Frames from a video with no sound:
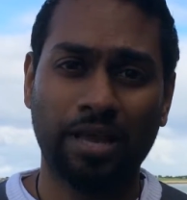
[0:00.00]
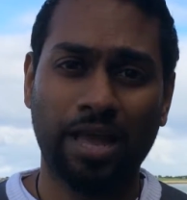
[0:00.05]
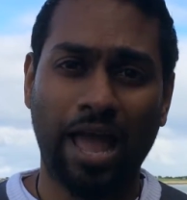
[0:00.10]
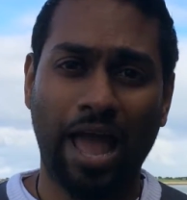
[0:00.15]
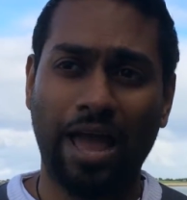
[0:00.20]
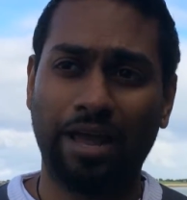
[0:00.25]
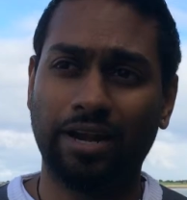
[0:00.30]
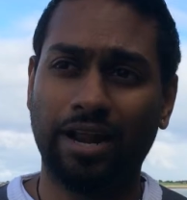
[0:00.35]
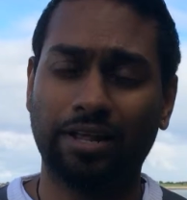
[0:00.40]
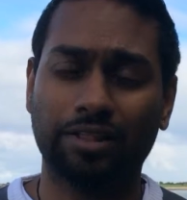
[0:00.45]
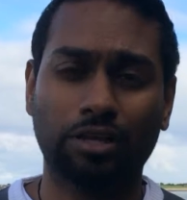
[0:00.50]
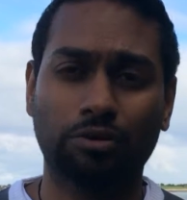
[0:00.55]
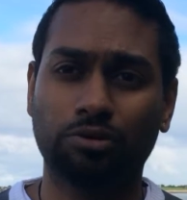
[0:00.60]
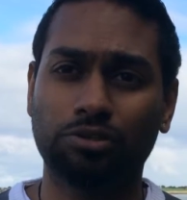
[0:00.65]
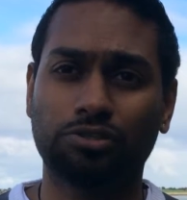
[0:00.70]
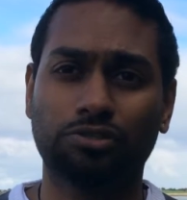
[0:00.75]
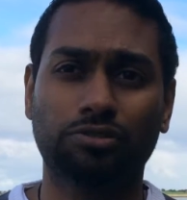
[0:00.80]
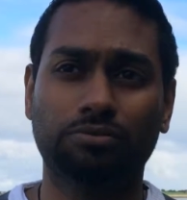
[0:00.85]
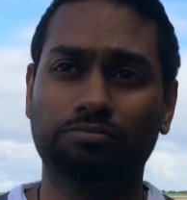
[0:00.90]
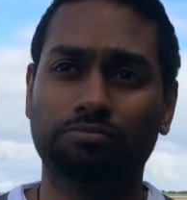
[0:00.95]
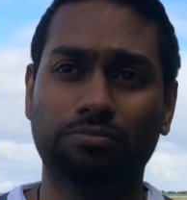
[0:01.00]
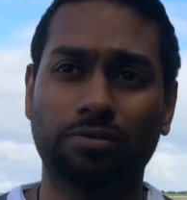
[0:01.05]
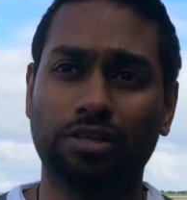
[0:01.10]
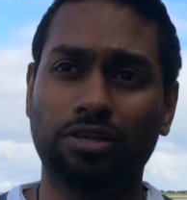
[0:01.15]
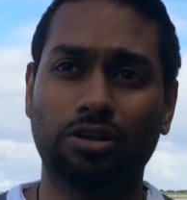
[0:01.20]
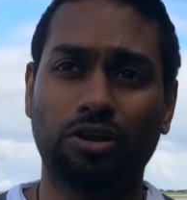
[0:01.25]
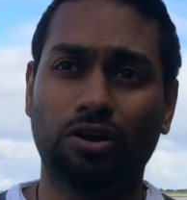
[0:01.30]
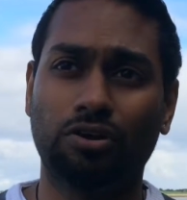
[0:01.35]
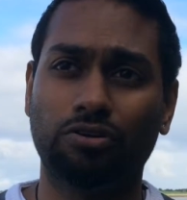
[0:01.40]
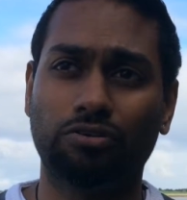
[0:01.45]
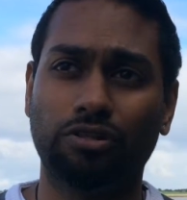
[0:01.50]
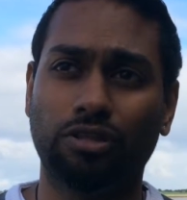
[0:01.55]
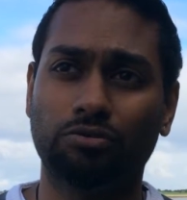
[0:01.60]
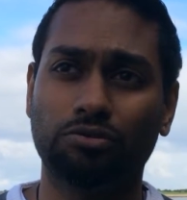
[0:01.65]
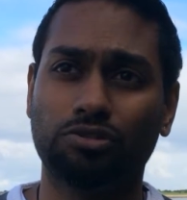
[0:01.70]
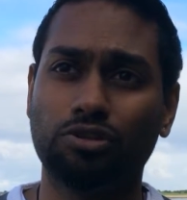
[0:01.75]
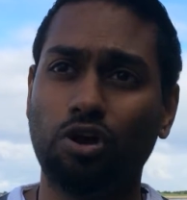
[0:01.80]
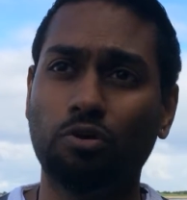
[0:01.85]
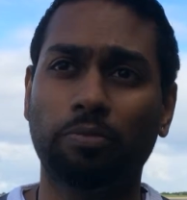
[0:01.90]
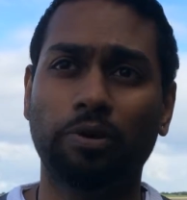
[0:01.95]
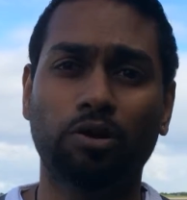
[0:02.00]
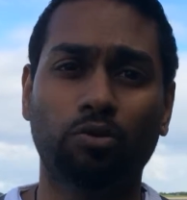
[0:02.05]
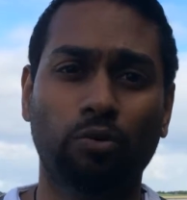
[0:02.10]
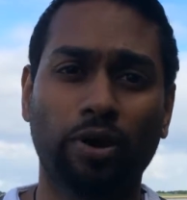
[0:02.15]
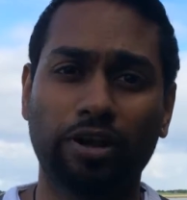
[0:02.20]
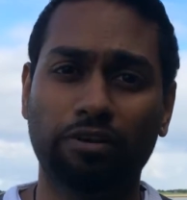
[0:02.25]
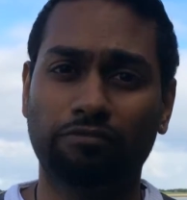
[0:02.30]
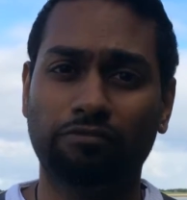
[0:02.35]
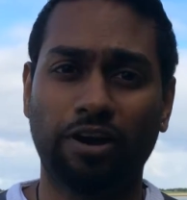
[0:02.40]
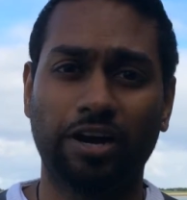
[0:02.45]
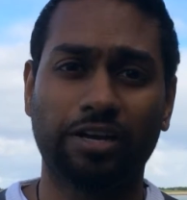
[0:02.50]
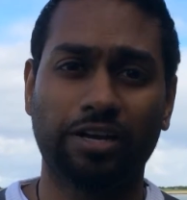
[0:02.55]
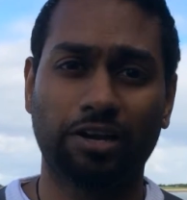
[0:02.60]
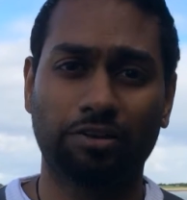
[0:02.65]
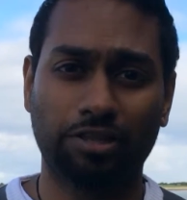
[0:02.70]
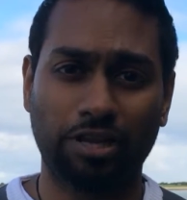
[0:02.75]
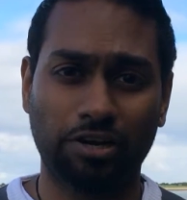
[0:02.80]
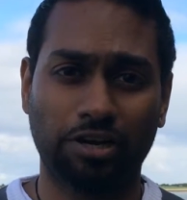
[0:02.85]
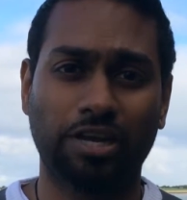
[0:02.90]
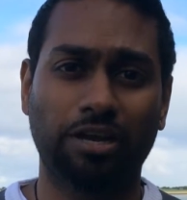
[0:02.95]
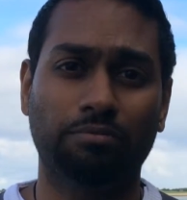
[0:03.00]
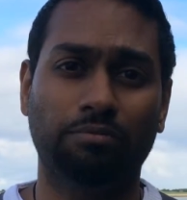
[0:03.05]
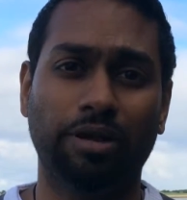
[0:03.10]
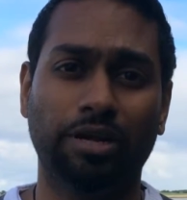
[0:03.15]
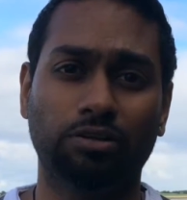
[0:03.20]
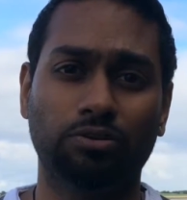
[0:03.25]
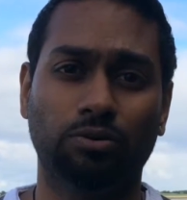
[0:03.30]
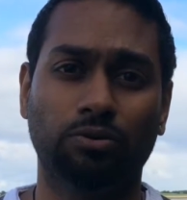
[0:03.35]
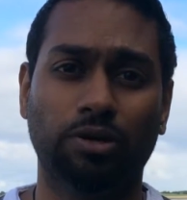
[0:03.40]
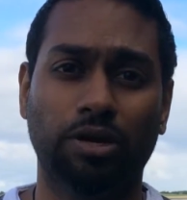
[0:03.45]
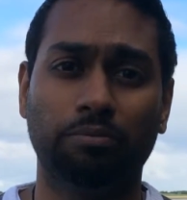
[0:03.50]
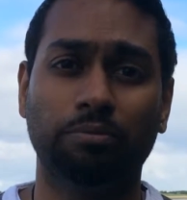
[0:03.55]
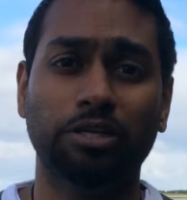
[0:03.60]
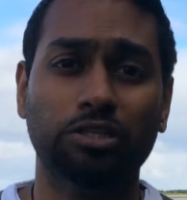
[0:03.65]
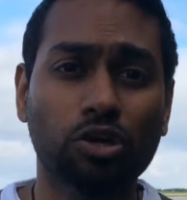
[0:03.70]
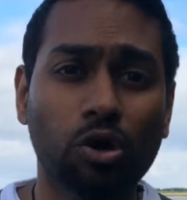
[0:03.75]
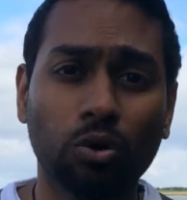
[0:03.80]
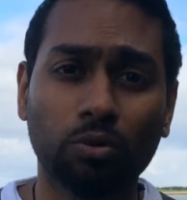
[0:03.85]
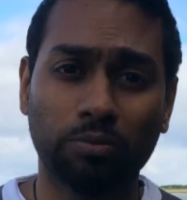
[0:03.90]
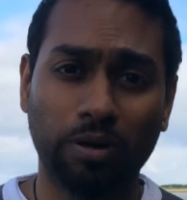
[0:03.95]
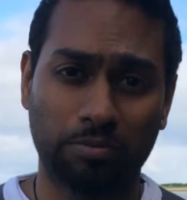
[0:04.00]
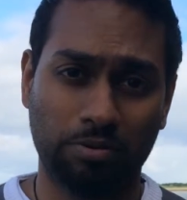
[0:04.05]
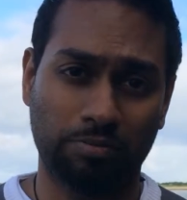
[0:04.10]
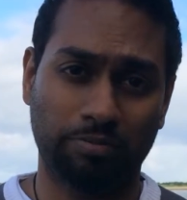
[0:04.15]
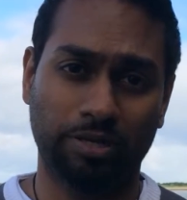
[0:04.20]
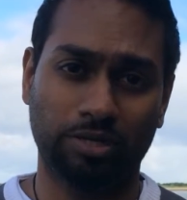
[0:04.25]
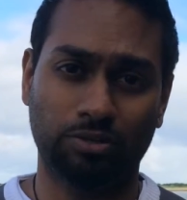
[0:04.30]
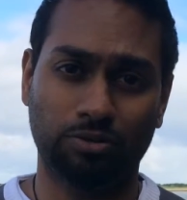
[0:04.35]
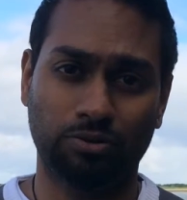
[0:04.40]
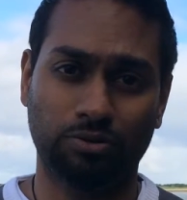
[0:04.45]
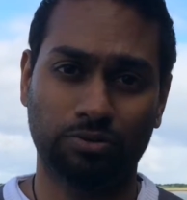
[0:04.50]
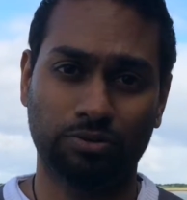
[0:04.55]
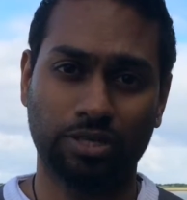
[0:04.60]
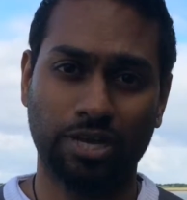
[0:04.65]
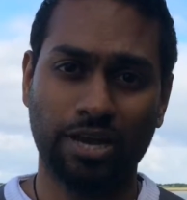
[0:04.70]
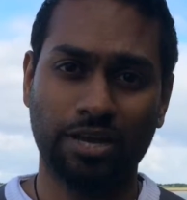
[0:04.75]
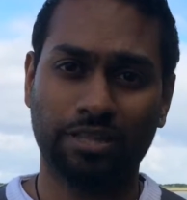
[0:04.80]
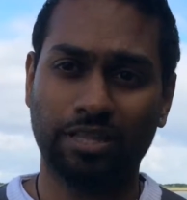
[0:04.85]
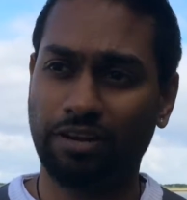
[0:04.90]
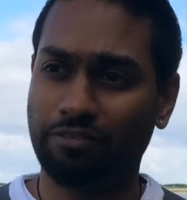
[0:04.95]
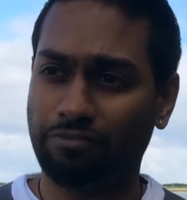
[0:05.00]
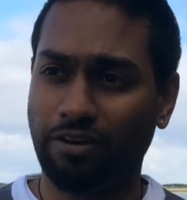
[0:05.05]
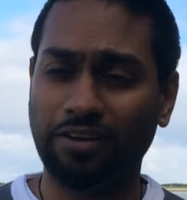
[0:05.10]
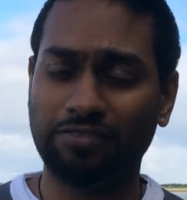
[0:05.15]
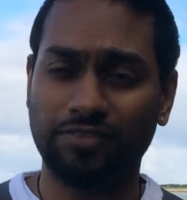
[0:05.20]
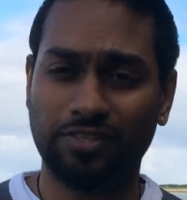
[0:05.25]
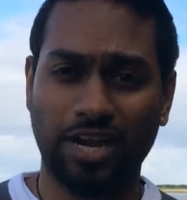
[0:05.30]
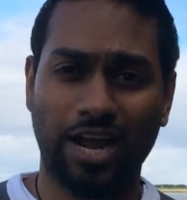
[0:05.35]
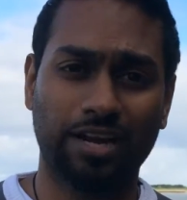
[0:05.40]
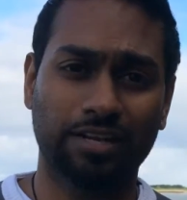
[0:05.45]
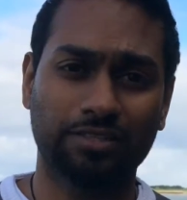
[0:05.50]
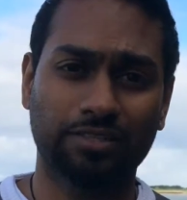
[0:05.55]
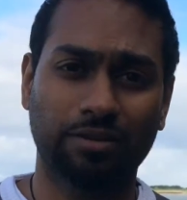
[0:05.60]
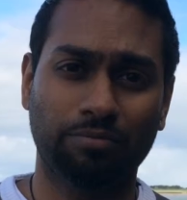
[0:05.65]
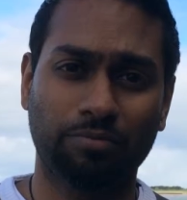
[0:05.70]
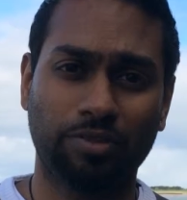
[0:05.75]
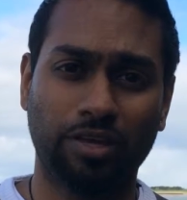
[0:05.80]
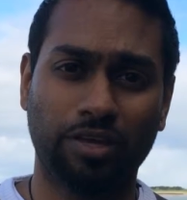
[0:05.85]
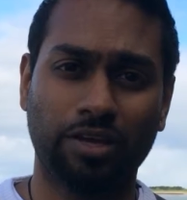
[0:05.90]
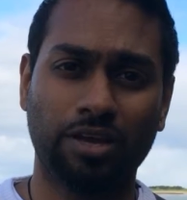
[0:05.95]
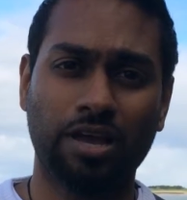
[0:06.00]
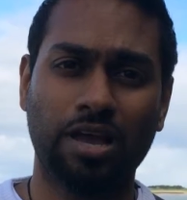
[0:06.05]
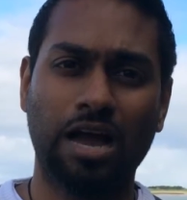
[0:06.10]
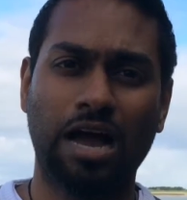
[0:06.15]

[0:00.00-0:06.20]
And there was no better way to find out than to get mentored and be told by my mentors that if I've started something,